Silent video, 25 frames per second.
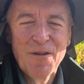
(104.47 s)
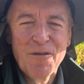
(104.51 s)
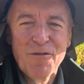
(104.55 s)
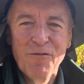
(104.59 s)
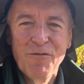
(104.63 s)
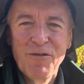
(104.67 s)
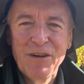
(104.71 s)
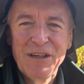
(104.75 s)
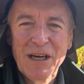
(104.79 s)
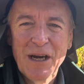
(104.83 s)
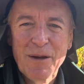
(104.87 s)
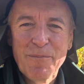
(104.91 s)

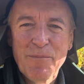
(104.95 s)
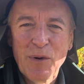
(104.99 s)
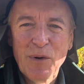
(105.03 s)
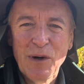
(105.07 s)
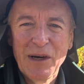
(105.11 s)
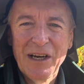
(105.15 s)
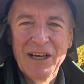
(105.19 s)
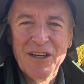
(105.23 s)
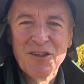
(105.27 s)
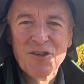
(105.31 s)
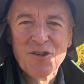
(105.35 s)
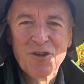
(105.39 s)
Vineyard
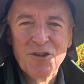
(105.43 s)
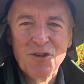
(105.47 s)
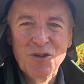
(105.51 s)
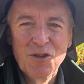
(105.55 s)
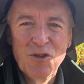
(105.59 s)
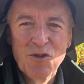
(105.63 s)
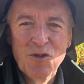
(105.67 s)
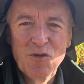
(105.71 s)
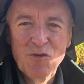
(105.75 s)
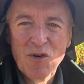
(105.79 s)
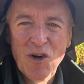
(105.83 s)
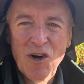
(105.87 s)
Brands,
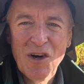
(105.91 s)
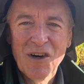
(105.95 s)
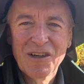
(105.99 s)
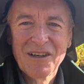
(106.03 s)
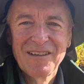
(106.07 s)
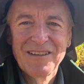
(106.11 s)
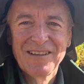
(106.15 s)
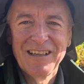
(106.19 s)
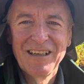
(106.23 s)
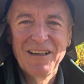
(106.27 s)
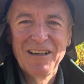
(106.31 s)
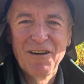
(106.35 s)
you rock.
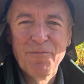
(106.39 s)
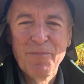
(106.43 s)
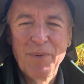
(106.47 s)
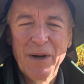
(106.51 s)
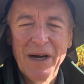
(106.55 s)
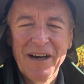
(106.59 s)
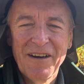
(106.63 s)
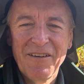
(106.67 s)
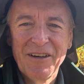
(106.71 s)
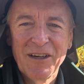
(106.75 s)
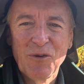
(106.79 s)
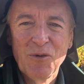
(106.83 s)
Love
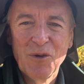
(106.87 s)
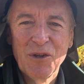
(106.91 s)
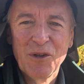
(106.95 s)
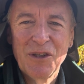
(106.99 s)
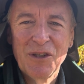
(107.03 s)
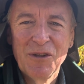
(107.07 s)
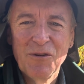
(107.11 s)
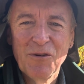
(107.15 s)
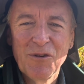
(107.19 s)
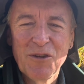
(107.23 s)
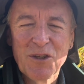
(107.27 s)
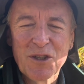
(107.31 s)
partnering with
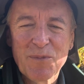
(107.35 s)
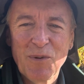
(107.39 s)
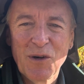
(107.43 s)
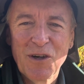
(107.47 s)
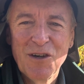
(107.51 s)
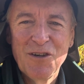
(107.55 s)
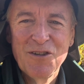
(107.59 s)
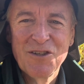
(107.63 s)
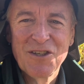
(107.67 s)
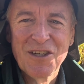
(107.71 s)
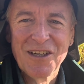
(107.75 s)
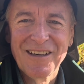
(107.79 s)
you on this
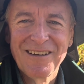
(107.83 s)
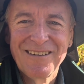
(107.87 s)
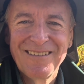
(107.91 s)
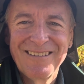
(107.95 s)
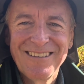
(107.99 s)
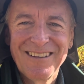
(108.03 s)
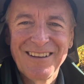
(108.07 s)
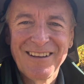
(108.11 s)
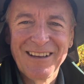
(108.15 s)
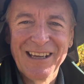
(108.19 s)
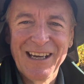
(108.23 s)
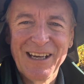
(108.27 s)
project.
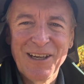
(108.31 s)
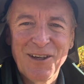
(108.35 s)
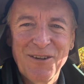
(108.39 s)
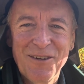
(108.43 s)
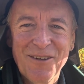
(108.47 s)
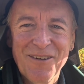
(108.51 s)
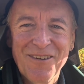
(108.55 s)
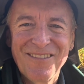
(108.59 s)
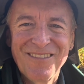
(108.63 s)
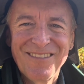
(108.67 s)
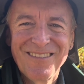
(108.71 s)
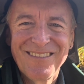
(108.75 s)
Thank
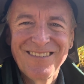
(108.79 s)
you.